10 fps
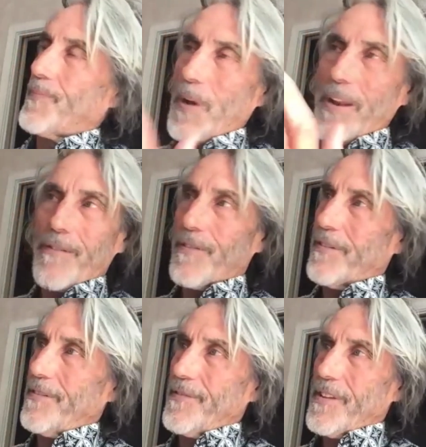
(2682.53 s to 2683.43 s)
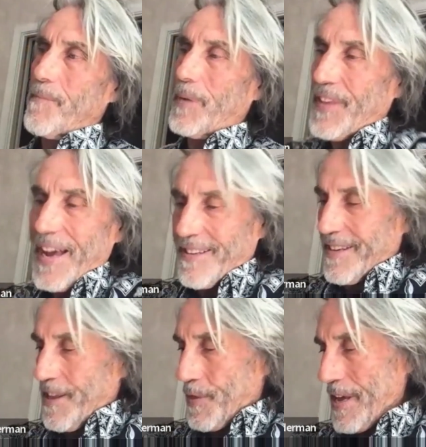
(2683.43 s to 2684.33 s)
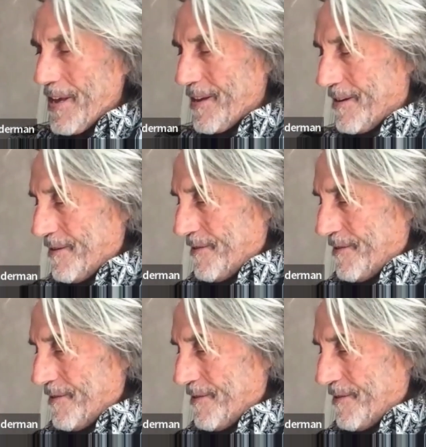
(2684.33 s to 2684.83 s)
whatever. But that's the thing.